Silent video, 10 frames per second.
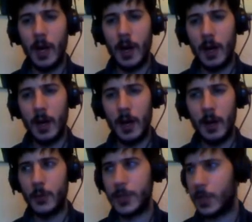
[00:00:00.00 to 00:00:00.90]

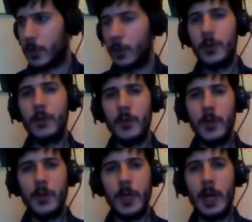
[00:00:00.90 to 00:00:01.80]
was it
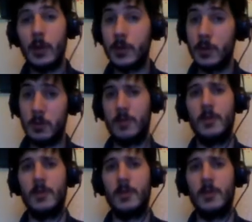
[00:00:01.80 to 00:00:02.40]
250,000?